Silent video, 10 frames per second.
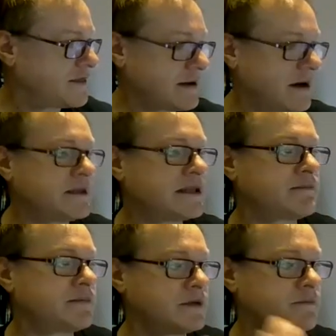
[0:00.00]
mean,
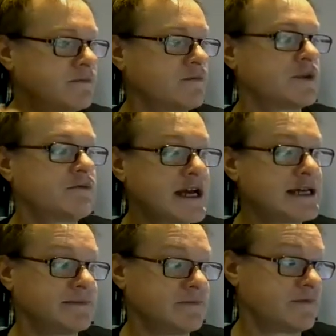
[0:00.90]
the
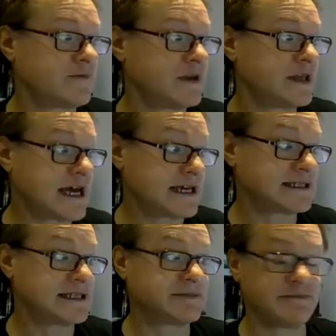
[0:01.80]
reason for this
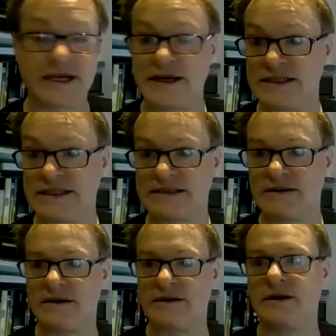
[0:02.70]
is because
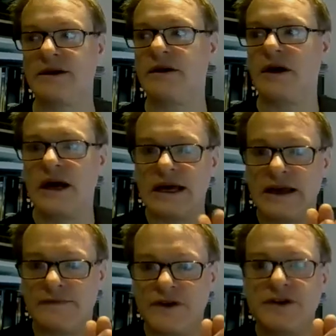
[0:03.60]

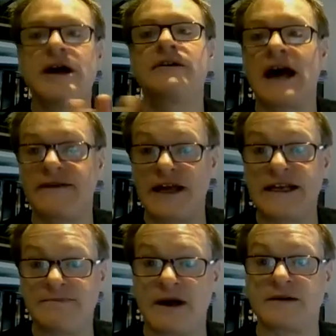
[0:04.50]
if you don't have
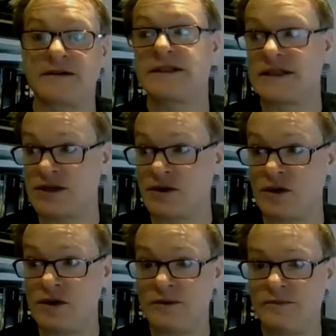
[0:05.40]
any pulses at
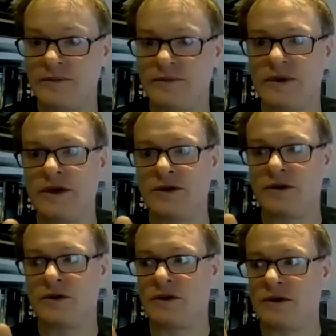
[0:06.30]
all,
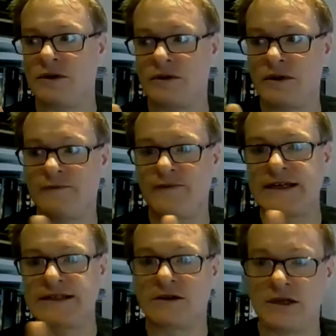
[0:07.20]
your
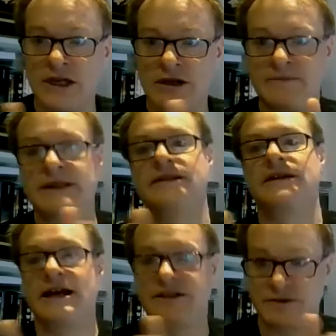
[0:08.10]
phase lock loop in the
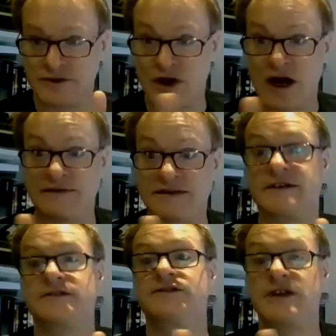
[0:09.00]
actual drive
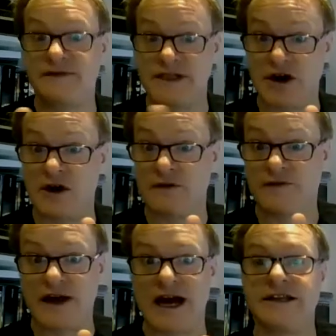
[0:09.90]
starts drifting off,
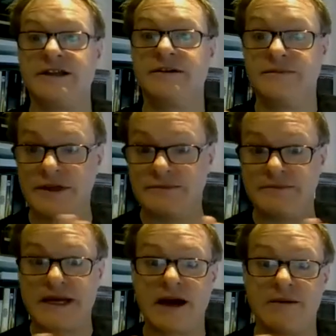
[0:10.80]
and you
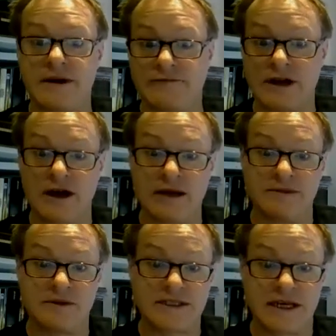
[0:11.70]
become
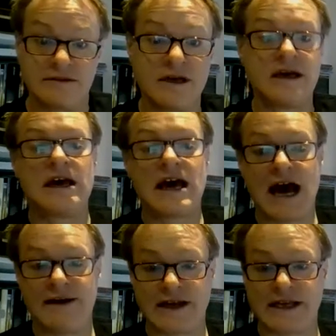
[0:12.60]
unreliable. So
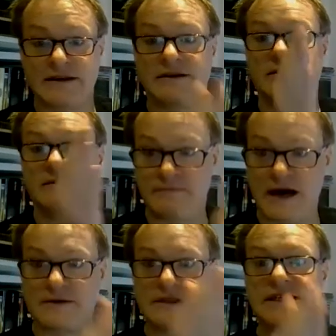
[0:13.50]
having
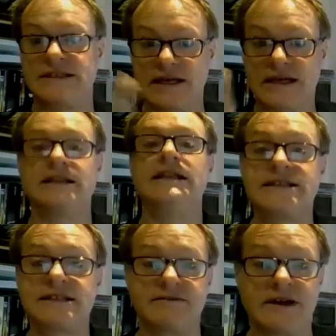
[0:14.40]
pulses at
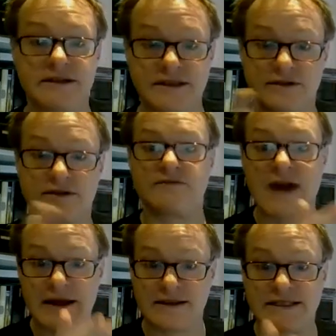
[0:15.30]
least a sort
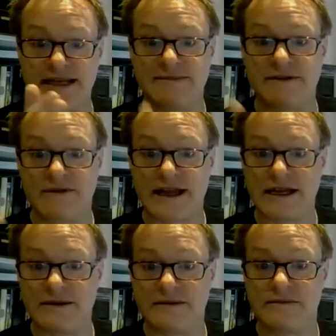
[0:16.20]
of
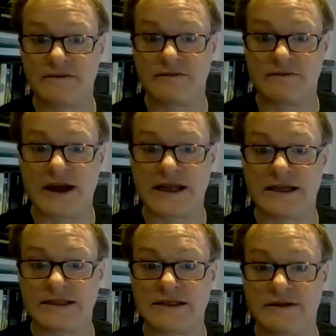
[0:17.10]
semi-regular
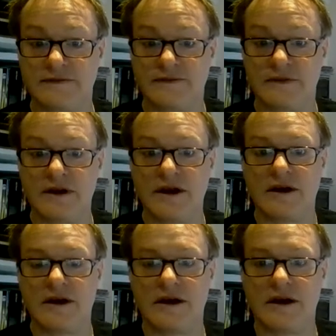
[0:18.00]
sort of
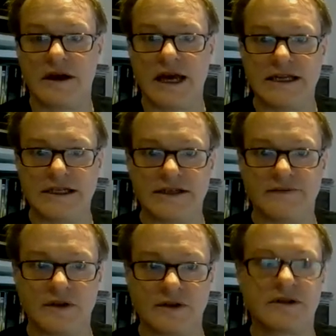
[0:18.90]

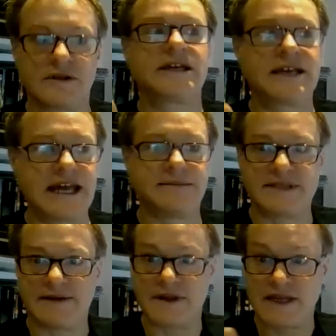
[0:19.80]
interval keeps
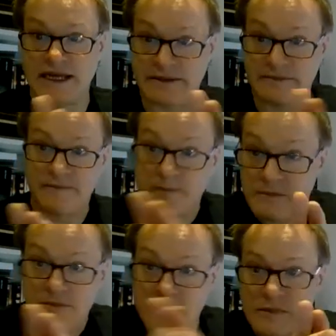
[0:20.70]
everything
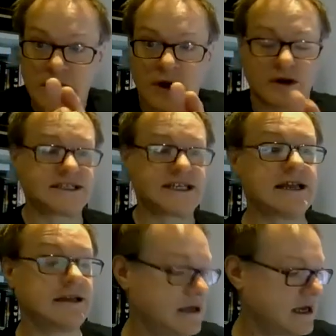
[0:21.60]
locked
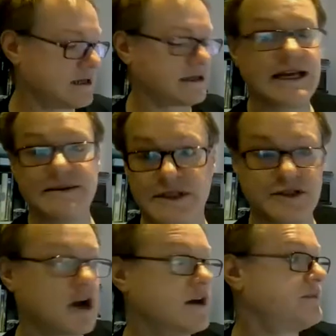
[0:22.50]
in and keeps the
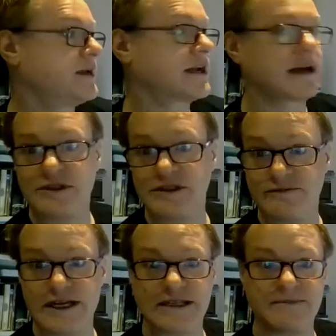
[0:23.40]
drive being able to
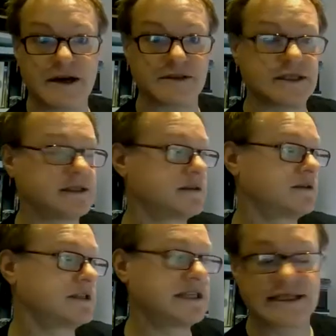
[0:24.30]
read the pulses on
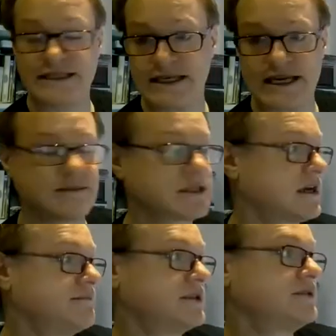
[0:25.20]
the disk and keeps
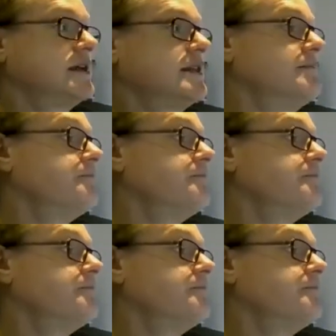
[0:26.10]
time between them.